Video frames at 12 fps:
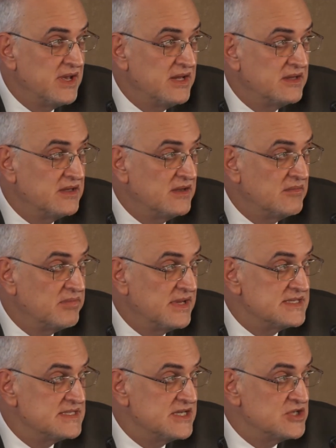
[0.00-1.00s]
and
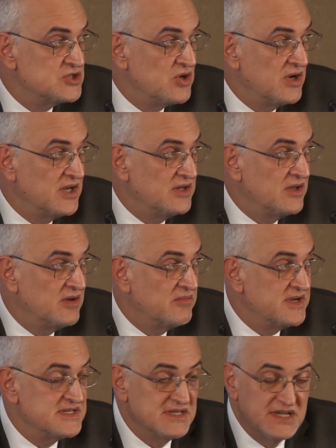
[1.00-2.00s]
please enjoy the
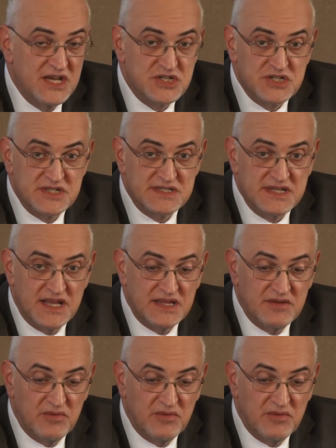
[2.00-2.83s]
presentations that